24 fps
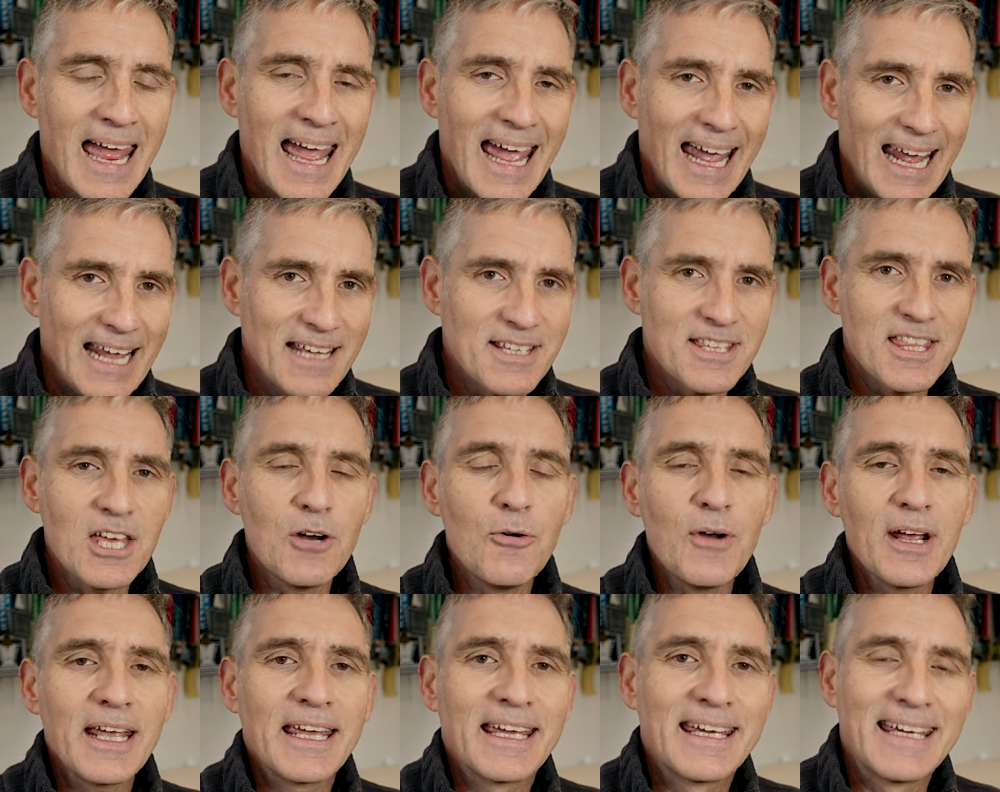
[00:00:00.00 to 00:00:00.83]
is
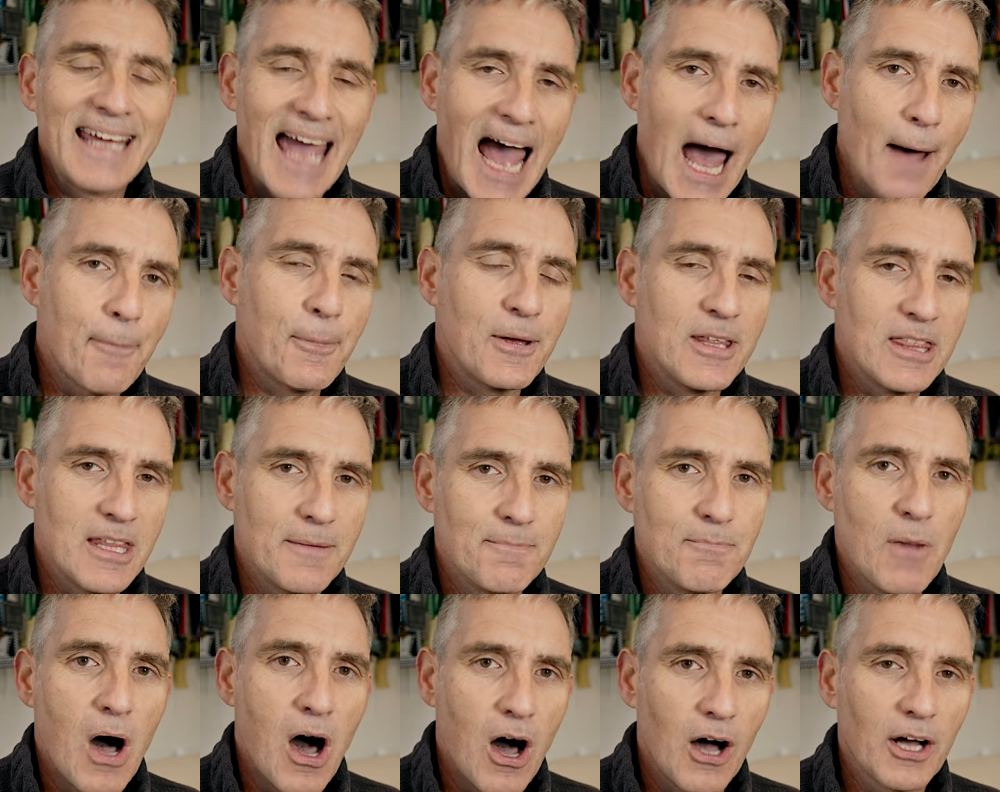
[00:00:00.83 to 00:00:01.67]
there a gap in the
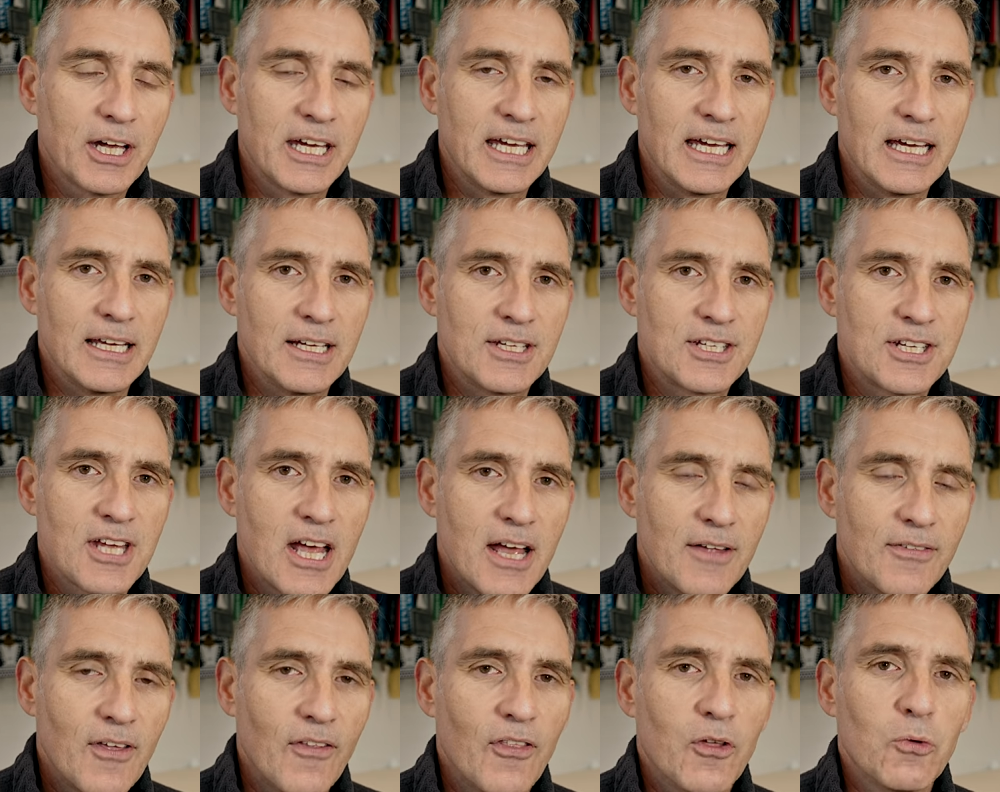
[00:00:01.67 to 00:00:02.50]
market
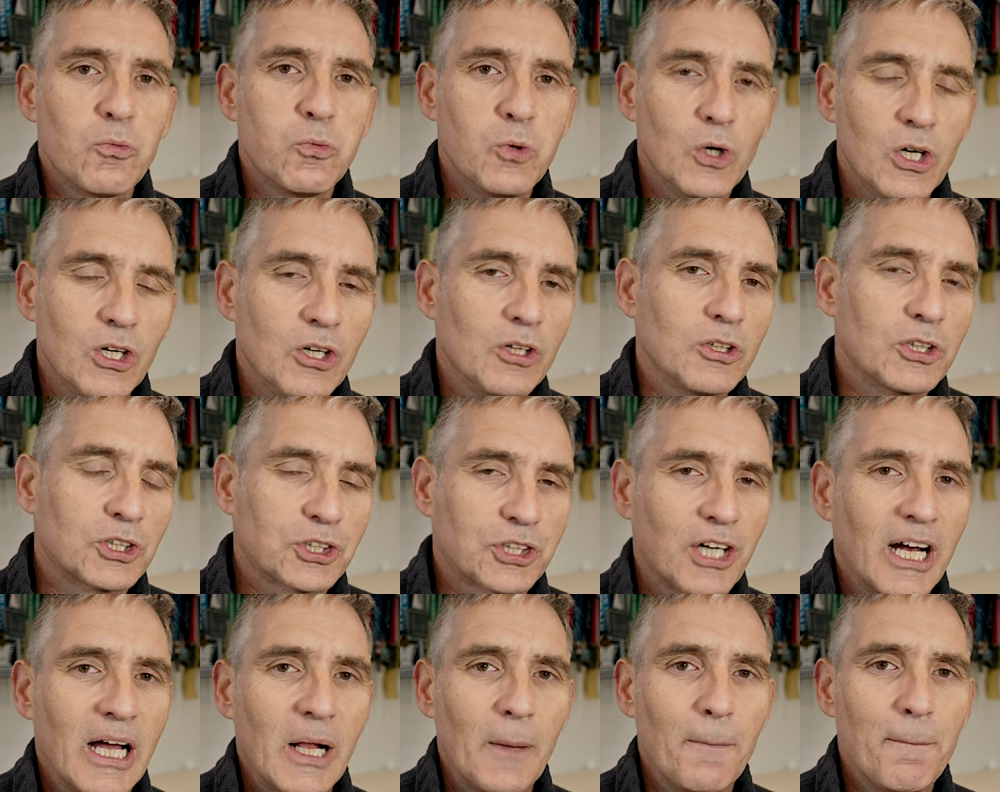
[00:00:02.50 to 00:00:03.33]
that the World
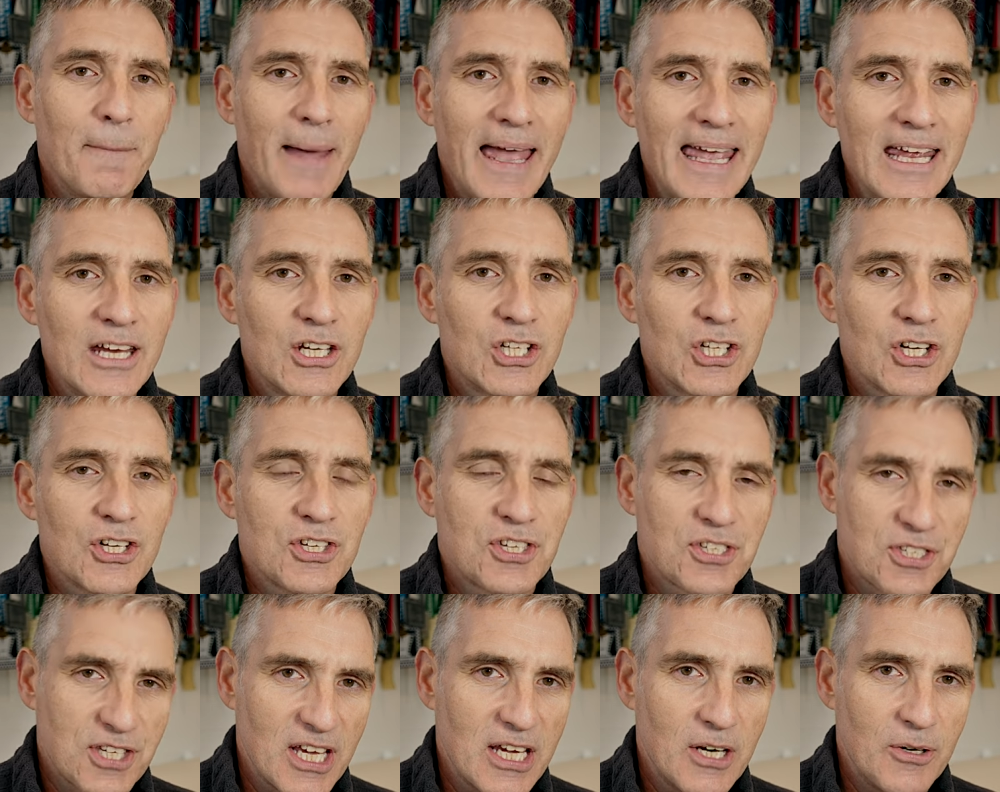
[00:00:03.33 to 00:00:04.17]
Trail Majors
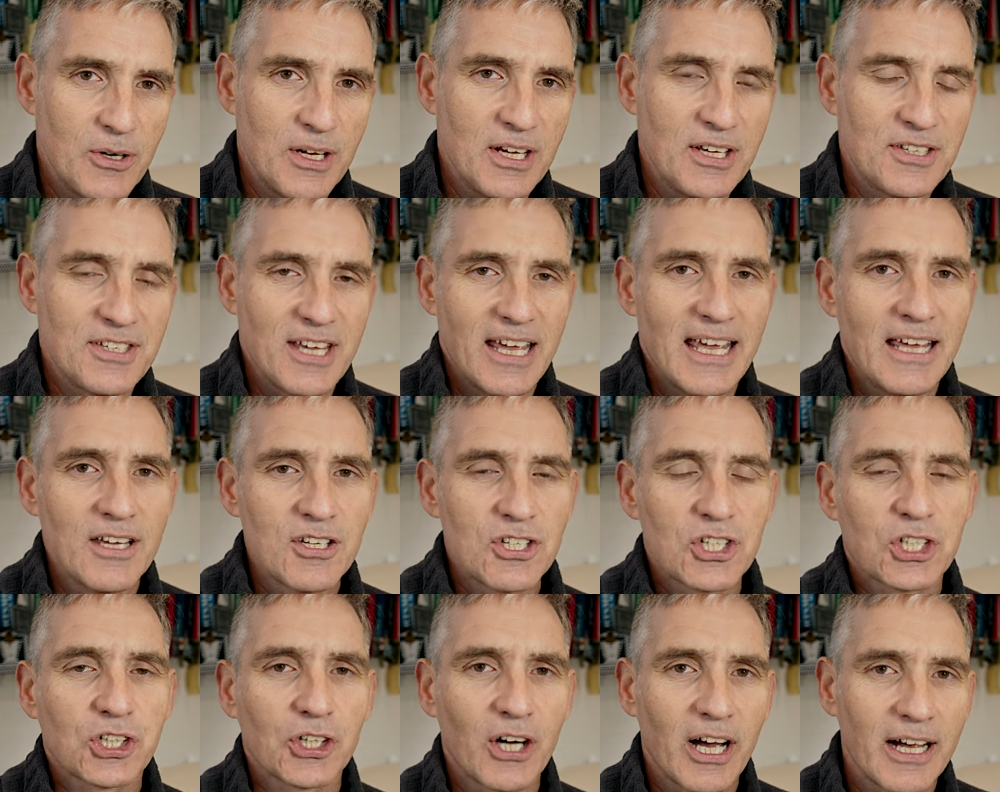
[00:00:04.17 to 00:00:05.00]
series is
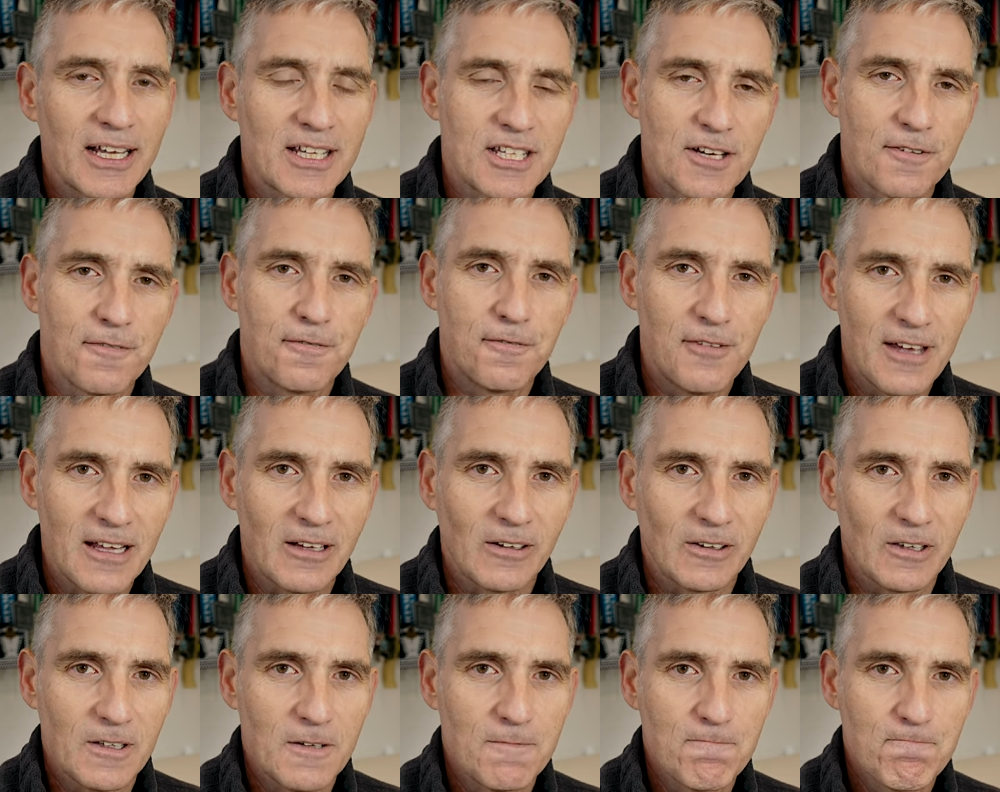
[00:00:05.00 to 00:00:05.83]
trying to
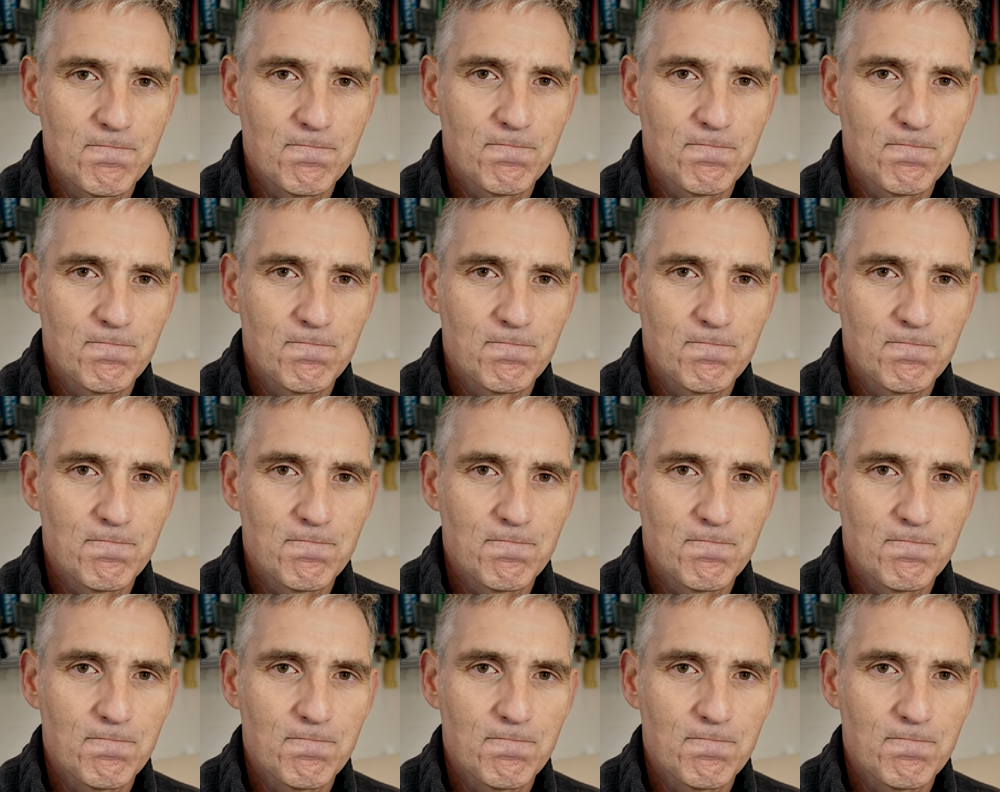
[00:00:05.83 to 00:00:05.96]
fill?